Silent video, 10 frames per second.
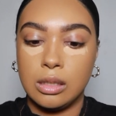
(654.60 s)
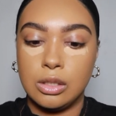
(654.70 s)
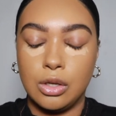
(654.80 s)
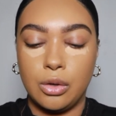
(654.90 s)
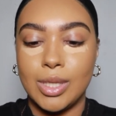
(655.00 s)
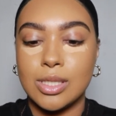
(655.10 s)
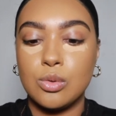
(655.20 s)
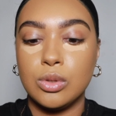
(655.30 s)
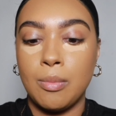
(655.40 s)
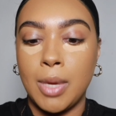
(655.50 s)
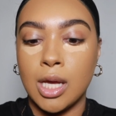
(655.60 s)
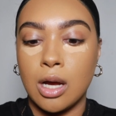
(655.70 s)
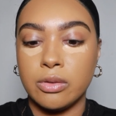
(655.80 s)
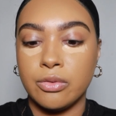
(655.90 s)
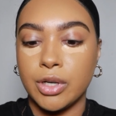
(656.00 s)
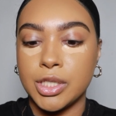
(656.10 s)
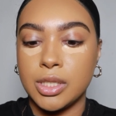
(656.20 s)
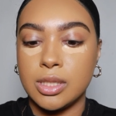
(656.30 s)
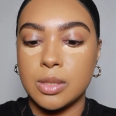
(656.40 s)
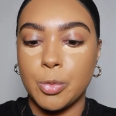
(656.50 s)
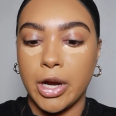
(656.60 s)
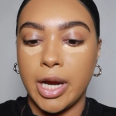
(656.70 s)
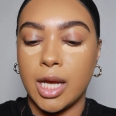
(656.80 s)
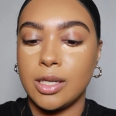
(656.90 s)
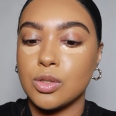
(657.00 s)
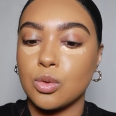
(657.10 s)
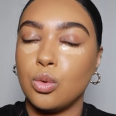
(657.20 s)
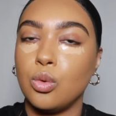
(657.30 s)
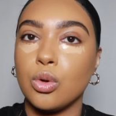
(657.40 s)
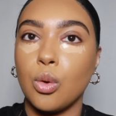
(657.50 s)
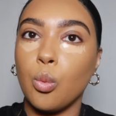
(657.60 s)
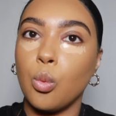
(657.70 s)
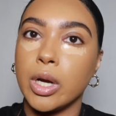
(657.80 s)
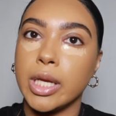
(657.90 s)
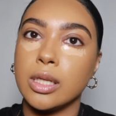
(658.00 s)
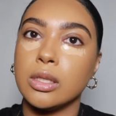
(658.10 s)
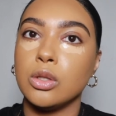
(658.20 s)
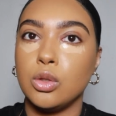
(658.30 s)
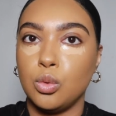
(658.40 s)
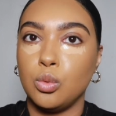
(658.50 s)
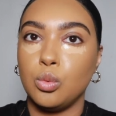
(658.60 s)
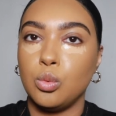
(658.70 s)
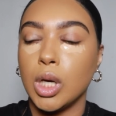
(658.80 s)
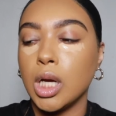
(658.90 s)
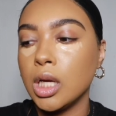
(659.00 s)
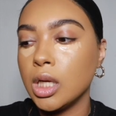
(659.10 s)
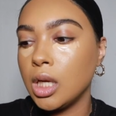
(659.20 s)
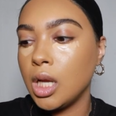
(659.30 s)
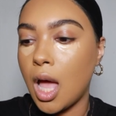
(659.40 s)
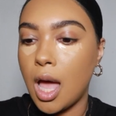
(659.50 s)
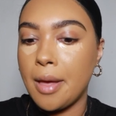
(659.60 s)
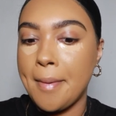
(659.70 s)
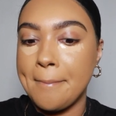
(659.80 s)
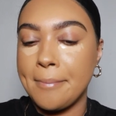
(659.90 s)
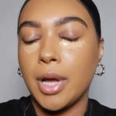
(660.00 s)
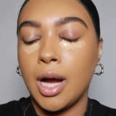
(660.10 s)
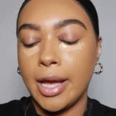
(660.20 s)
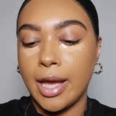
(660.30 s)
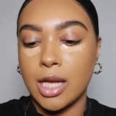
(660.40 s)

No, it's called the Makeup Refreshing Spray and it's called What It Do. I